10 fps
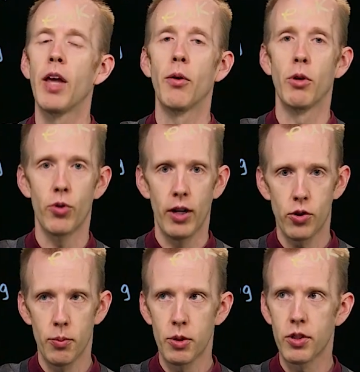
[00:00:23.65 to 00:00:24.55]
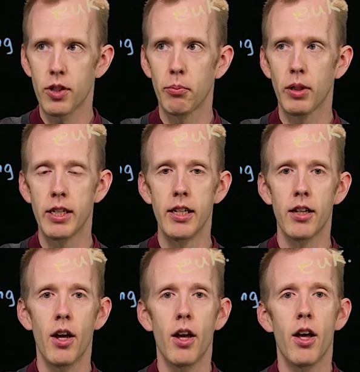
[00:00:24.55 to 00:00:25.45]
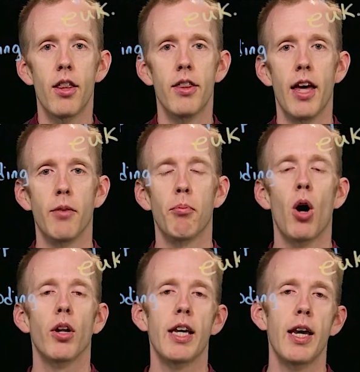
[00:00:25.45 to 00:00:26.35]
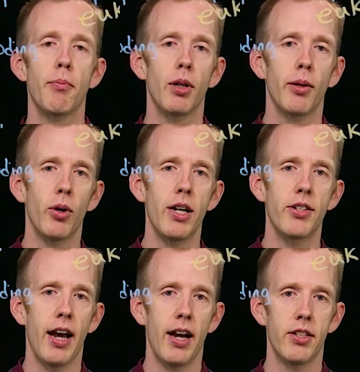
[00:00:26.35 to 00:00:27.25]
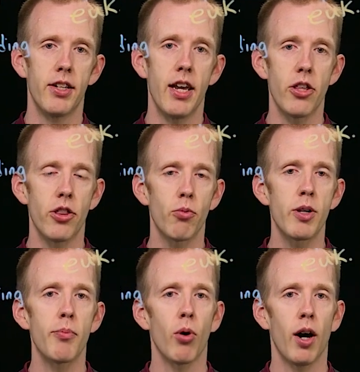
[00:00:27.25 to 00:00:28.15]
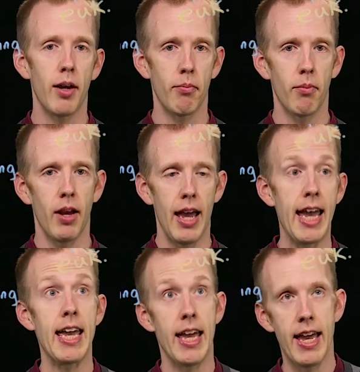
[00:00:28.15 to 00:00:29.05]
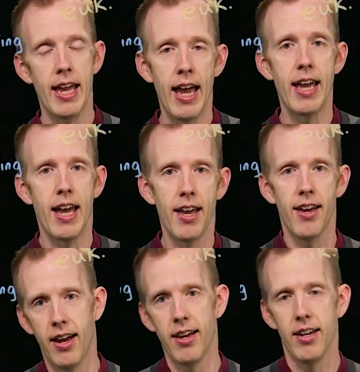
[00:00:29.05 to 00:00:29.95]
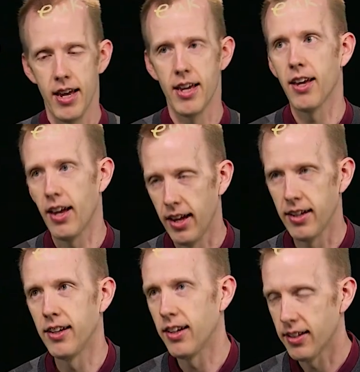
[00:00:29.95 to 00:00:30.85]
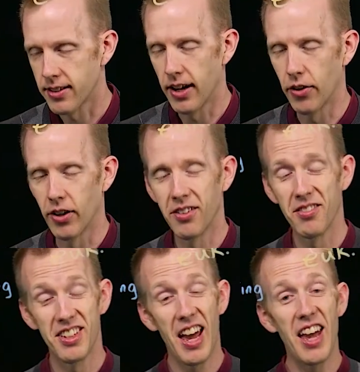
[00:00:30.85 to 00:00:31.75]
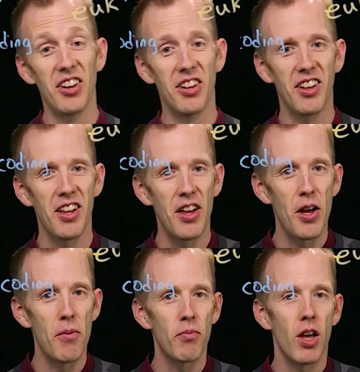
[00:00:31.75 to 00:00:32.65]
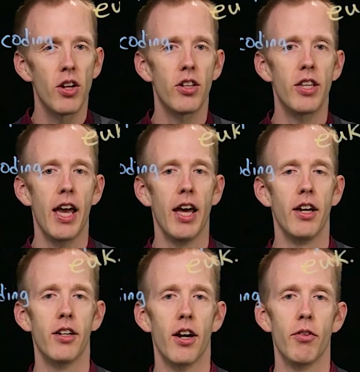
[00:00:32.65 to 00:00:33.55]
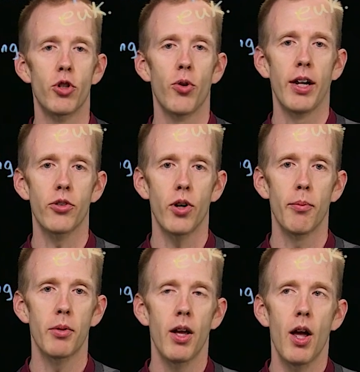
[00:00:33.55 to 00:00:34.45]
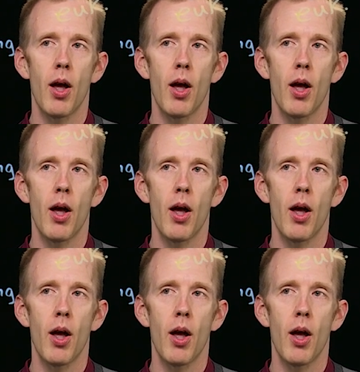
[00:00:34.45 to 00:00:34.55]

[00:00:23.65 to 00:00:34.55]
And when transcription is complete, then poly-A polymerase adds a 3' AAAAAA, etc. tail to the end of a transcript.